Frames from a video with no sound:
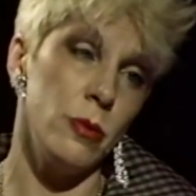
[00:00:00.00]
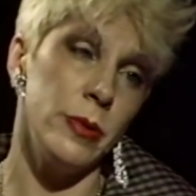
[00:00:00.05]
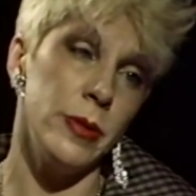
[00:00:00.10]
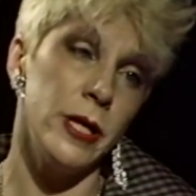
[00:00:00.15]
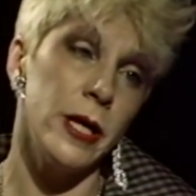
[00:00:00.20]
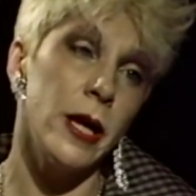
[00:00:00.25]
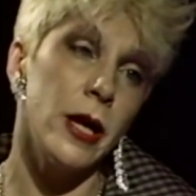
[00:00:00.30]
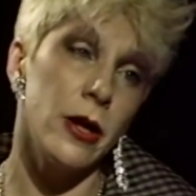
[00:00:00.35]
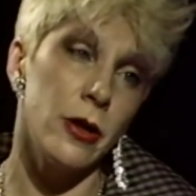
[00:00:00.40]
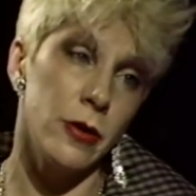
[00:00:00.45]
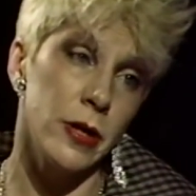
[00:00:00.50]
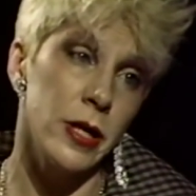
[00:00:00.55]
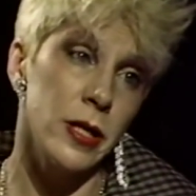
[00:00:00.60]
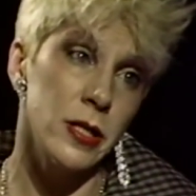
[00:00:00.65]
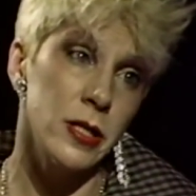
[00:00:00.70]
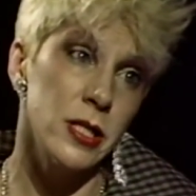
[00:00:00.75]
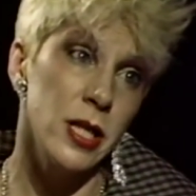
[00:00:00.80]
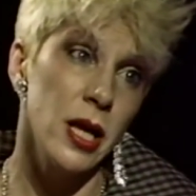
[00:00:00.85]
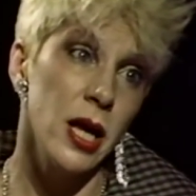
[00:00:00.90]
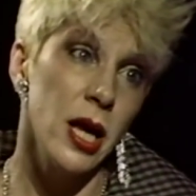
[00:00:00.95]
uh-huh. many
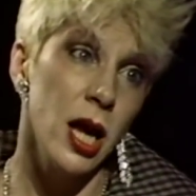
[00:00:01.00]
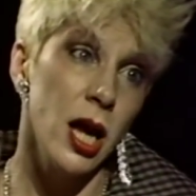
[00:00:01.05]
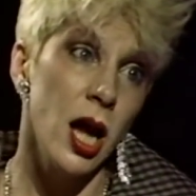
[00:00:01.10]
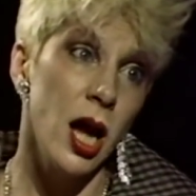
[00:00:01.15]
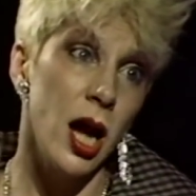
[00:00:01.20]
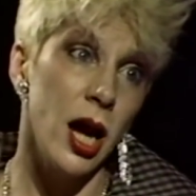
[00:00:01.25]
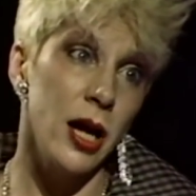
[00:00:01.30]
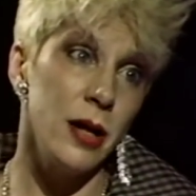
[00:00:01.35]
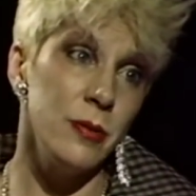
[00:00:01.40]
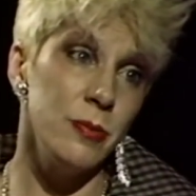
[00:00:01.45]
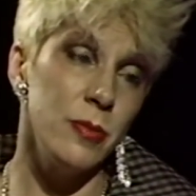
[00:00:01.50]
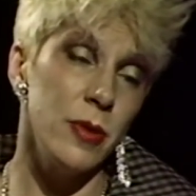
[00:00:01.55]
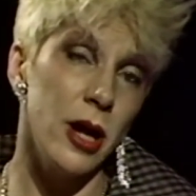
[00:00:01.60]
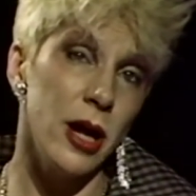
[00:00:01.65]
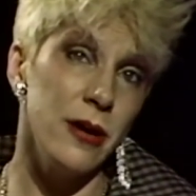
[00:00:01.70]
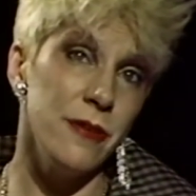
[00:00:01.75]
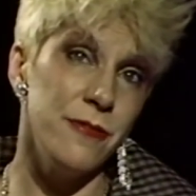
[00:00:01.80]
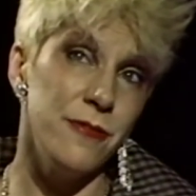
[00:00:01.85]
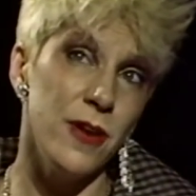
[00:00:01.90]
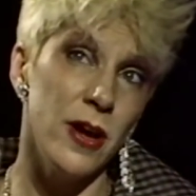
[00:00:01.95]
areas. Uh-huh.
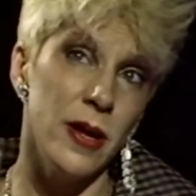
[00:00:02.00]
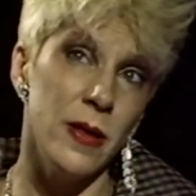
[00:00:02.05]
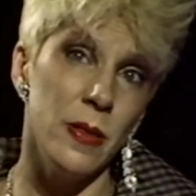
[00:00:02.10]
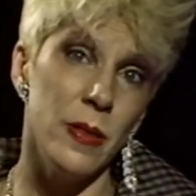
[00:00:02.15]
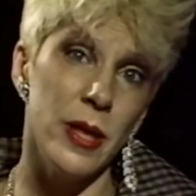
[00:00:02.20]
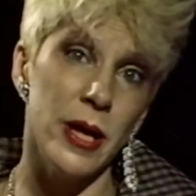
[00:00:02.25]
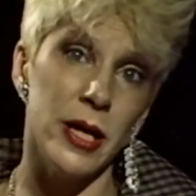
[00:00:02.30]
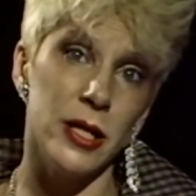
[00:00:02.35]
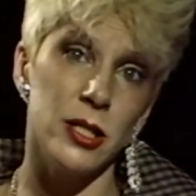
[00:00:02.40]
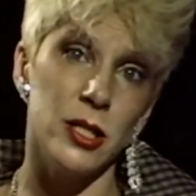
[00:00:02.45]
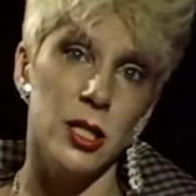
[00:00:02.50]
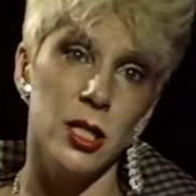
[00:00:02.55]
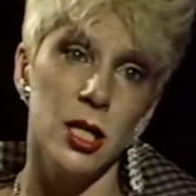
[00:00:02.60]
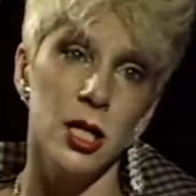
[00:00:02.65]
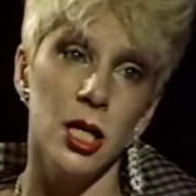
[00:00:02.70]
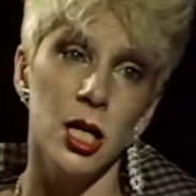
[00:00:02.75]
I, I find that,